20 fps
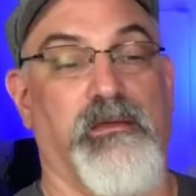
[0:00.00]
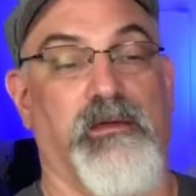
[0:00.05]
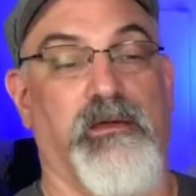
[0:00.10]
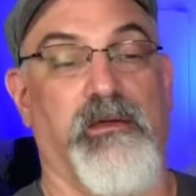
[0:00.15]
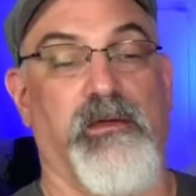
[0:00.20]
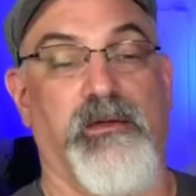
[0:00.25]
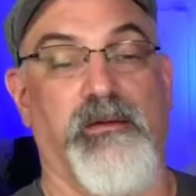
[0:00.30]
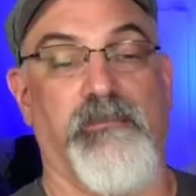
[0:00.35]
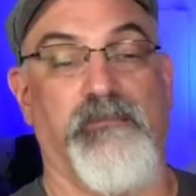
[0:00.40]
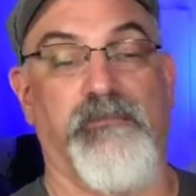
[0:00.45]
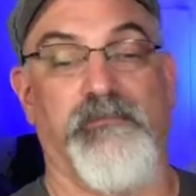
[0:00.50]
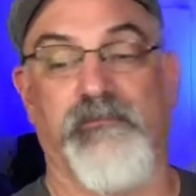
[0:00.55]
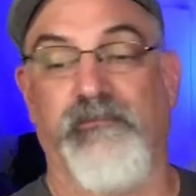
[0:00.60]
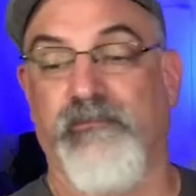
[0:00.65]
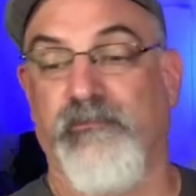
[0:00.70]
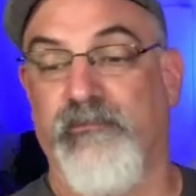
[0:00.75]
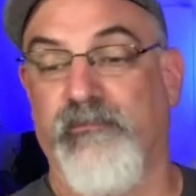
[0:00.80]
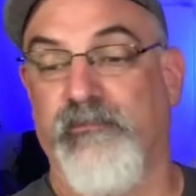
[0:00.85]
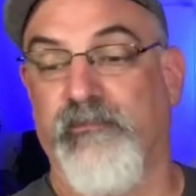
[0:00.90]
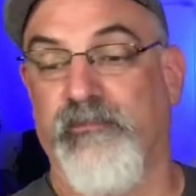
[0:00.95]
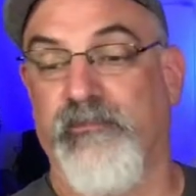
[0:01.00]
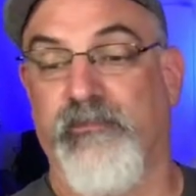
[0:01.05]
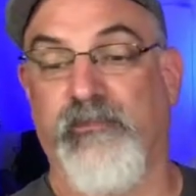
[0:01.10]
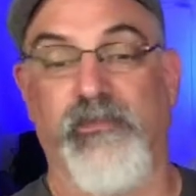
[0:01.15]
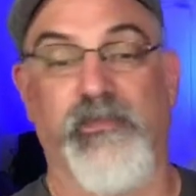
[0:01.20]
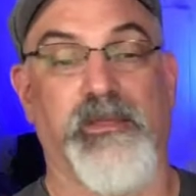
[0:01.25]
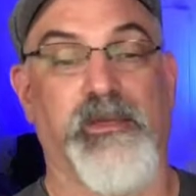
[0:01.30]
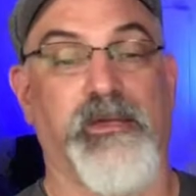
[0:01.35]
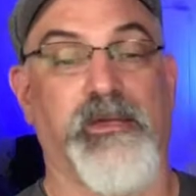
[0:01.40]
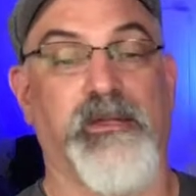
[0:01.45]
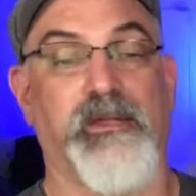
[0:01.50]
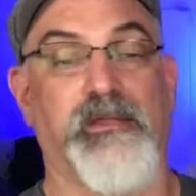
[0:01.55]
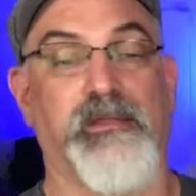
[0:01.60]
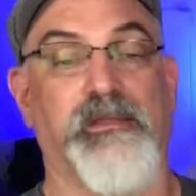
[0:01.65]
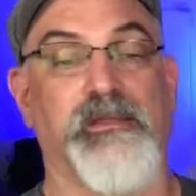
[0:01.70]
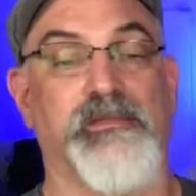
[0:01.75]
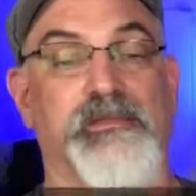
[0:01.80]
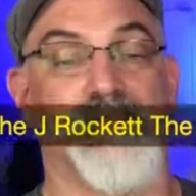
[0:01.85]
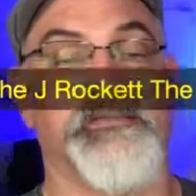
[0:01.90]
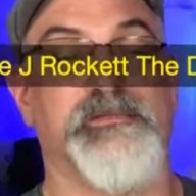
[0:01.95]
Um, Heidi,
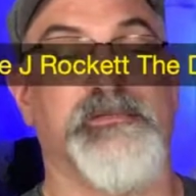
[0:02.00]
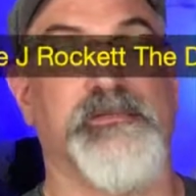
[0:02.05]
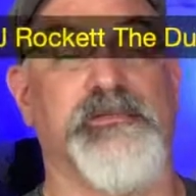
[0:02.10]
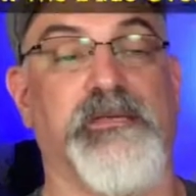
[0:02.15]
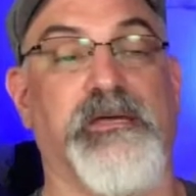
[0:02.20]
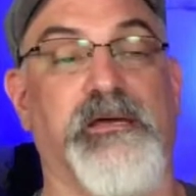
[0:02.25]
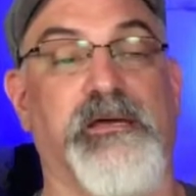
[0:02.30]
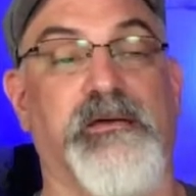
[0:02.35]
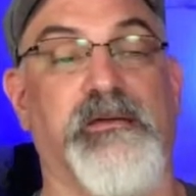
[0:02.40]
this is